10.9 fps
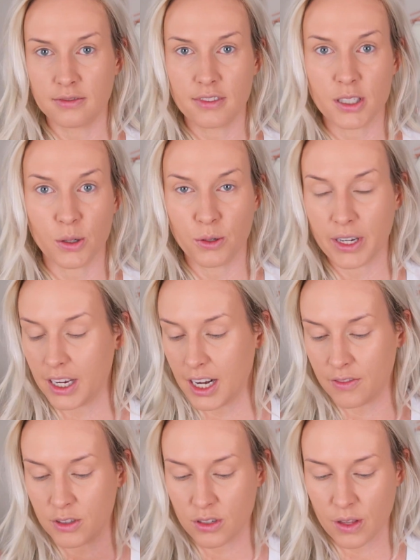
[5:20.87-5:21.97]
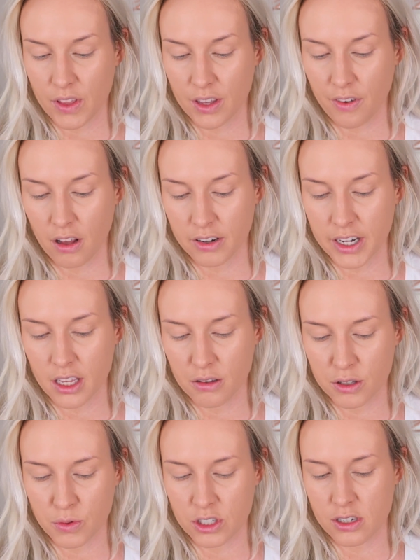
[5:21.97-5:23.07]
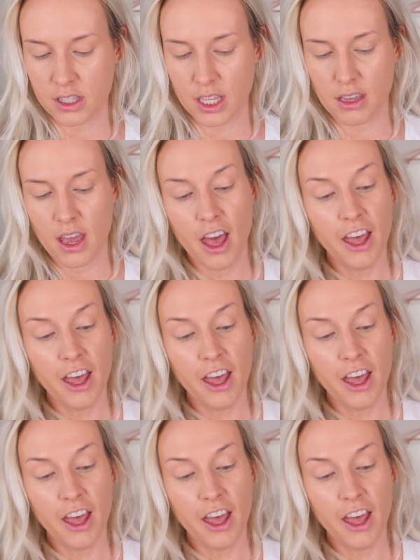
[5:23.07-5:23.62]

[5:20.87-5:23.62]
So I'm gonna have to use something I've already used, which is the